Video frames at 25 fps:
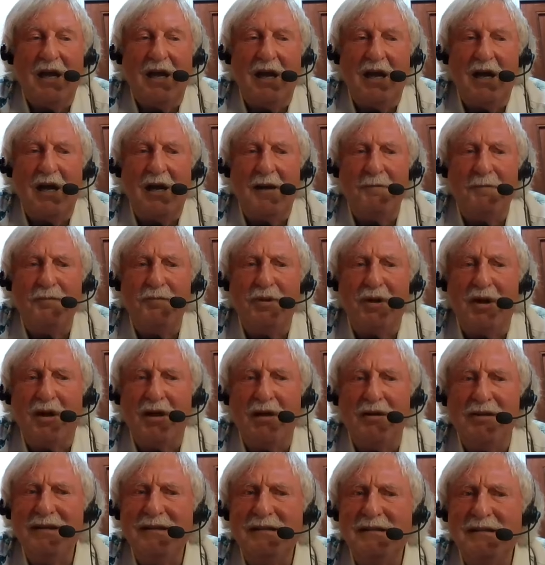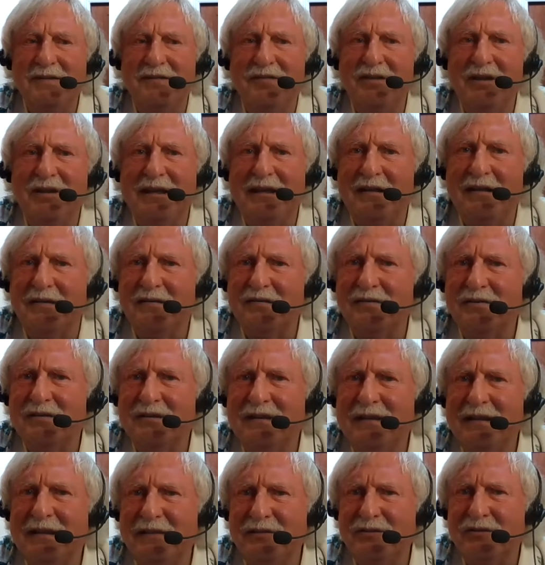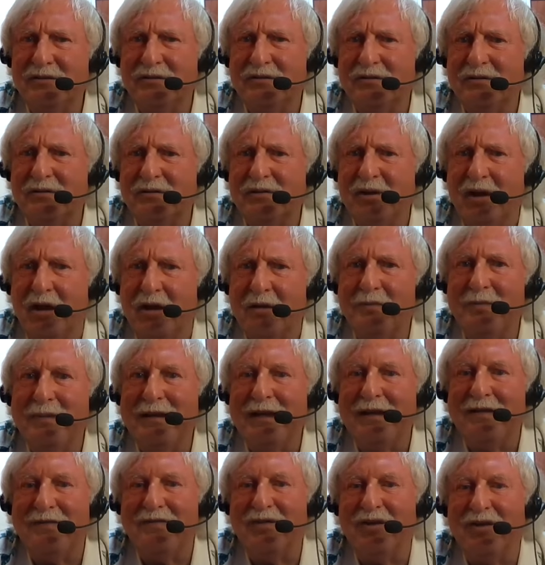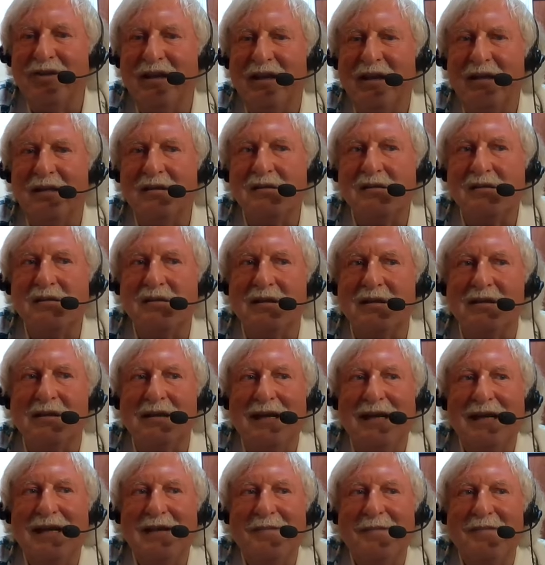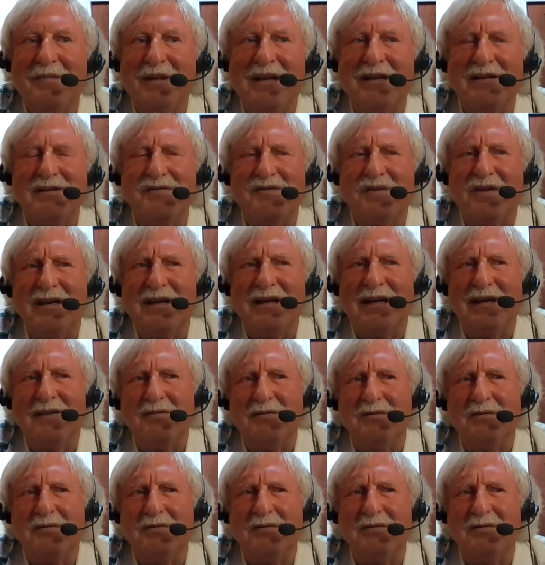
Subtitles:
But all these different healers and teachers taught me different things, and it's funny.